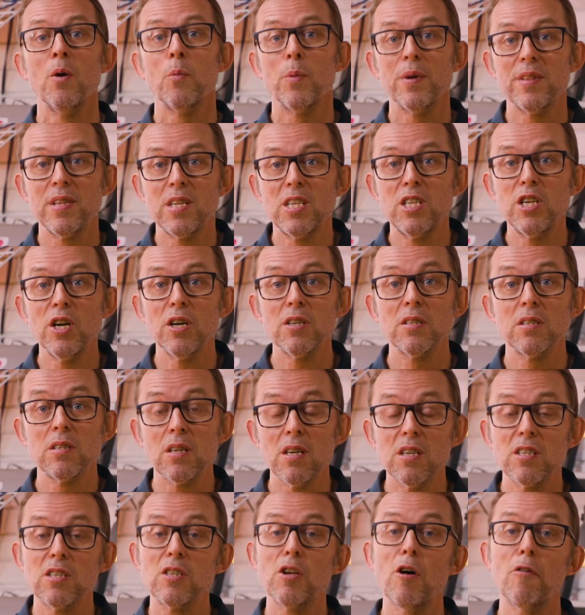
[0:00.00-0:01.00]
with just
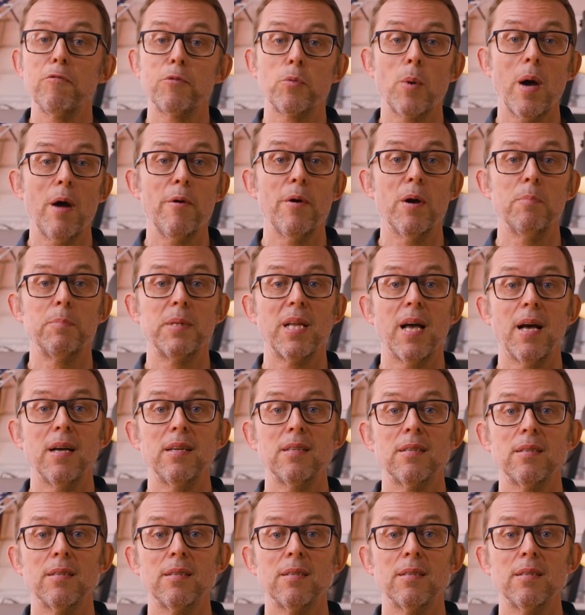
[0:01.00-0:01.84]
a software update.